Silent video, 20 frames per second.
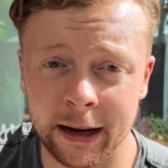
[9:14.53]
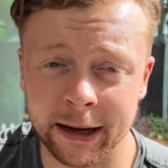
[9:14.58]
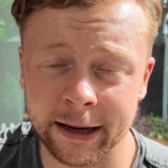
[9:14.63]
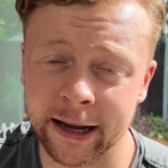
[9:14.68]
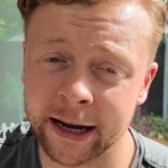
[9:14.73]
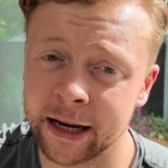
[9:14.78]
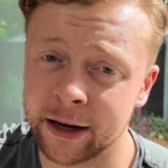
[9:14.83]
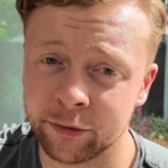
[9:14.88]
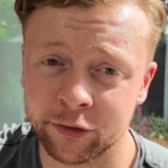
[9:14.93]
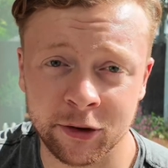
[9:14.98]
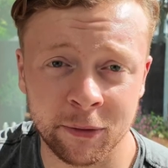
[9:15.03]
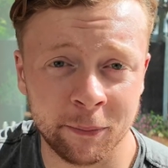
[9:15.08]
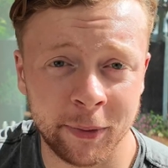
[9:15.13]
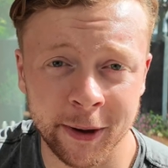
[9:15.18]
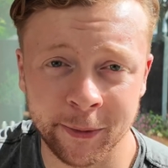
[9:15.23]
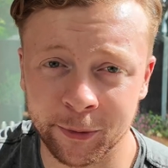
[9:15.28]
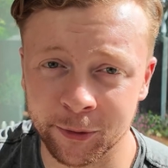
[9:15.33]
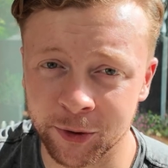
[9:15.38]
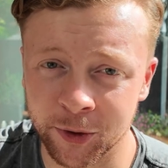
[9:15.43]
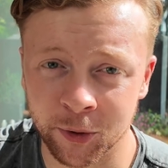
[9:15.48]
Again, I've seen
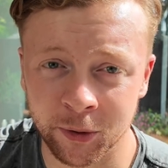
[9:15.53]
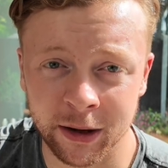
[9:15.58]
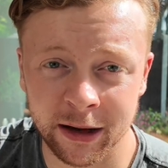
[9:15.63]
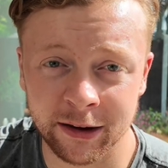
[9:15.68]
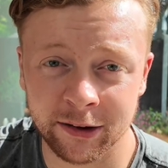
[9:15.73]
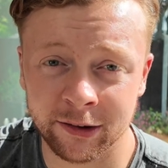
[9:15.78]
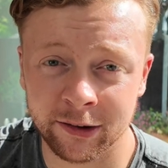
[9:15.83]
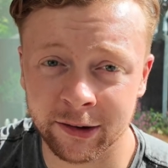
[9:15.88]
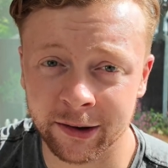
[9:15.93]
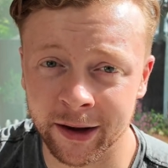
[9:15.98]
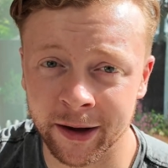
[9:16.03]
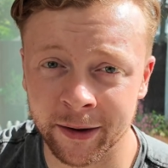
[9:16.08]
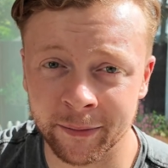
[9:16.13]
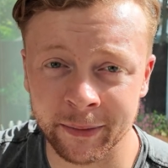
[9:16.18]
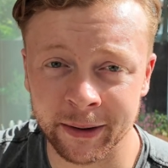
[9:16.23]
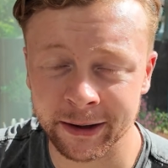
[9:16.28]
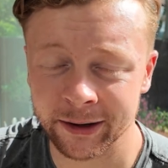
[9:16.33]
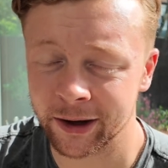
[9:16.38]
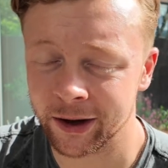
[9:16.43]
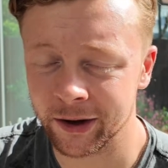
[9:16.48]
people do this.
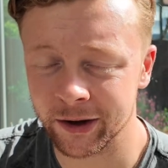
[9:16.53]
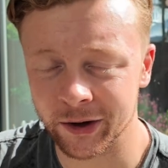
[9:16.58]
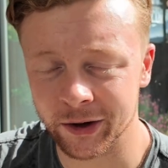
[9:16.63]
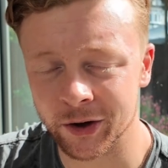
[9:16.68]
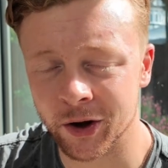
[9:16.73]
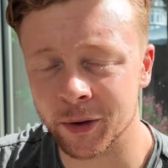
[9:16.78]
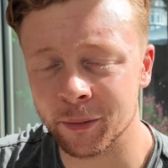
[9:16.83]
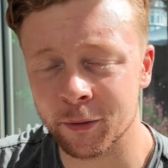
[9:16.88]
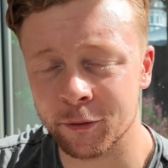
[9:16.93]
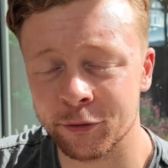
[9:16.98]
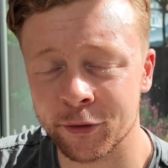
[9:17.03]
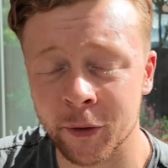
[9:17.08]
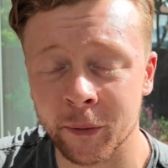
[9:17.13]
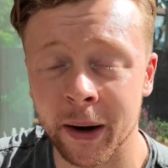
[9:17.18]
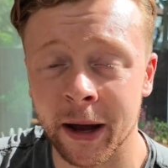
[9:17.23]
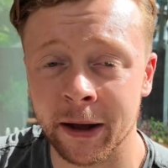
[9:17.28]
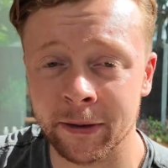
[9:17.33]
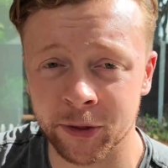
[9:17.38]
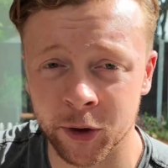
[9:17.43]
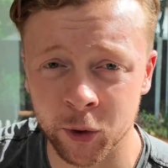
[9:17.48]
A common fault
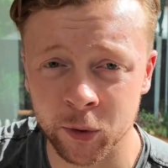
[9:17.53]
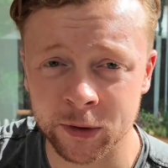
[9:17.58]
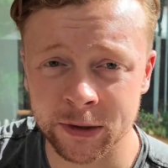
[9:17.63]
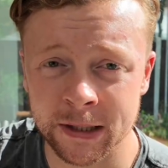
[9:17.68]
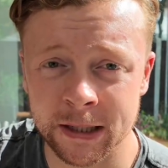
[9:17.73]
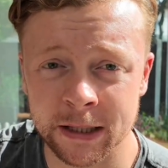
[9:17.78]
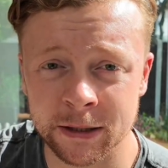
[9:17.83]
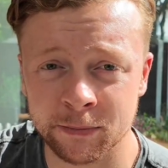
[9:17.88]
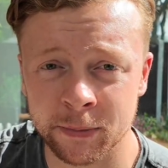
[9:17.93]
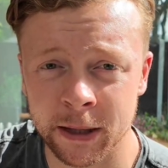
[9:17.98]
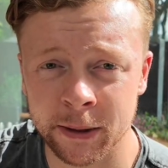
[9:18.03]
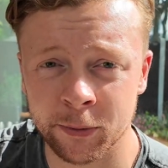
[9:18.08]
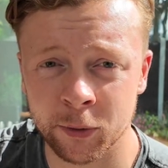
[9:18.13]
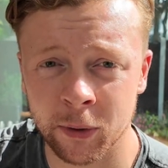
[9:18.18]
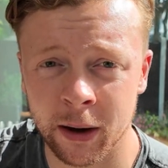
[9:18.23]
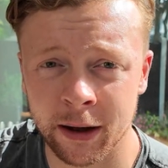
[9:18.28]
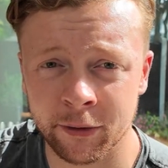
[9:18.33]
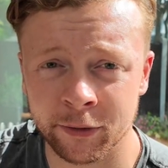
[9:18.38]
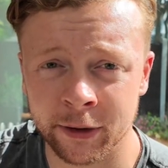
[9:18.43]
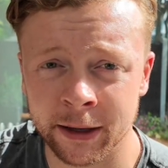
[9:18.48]
that I do see is
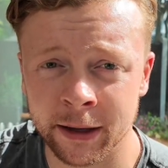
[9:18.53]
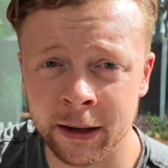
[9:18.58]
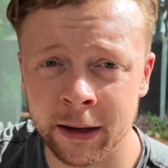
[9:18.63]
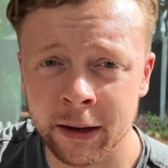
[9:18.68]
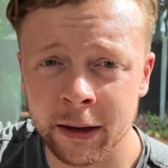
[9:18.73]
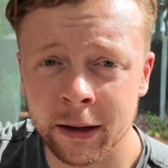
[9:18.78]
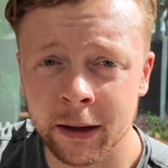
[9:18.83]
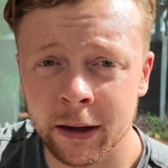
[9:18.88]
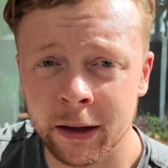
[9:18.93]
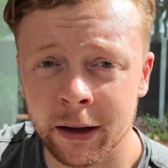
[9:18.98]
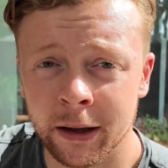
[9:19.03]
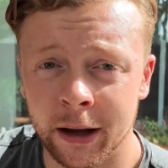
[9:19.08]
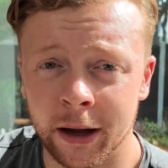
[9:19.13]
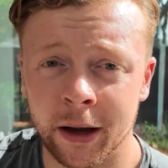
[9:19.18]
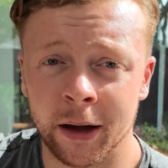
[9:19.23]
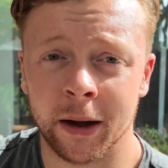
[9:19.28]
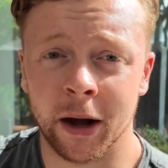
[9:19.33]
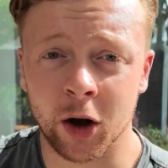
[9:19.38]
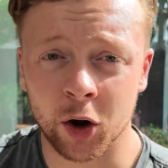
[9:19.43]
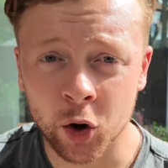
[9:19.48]
people having
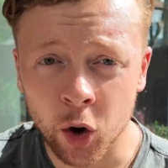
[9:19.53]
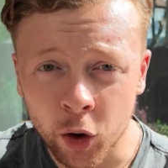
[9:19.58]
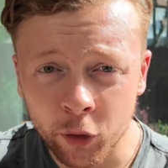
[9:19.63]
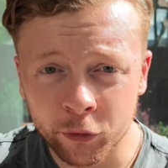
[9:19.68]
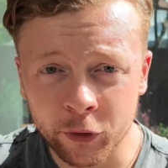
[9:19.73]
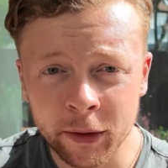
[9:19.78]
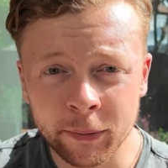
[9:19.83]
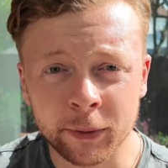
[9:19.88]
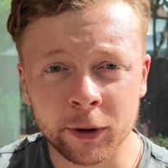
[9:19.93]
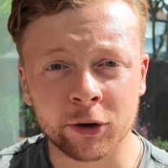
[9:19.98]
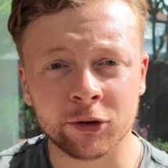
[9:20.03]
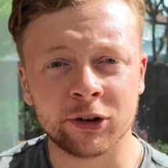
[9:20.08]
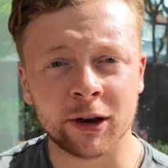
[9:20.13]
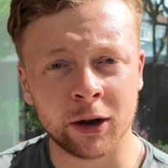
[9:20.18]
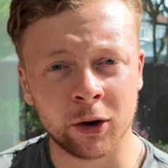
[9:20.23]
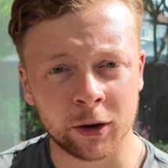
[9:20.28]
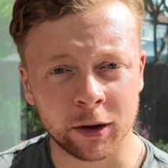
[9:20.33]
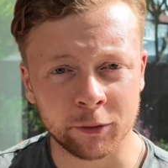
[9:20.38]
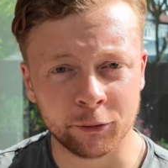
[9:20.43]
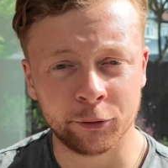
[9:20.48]
a coffee because they're
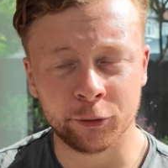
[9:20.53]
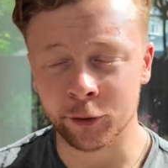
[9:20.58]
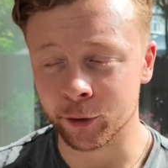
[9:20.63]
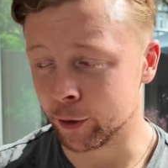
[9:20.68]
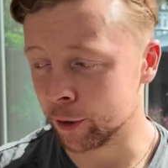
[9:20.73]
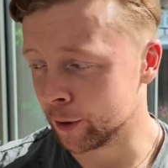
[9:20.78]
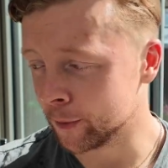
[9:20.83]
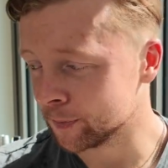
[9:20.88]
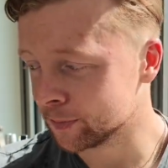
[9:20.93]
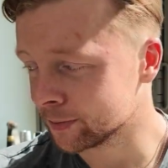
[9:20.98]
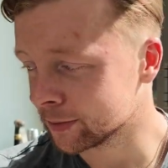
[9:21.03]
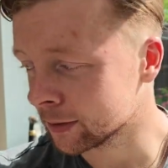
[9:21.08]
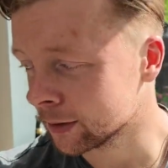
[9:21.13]
looking for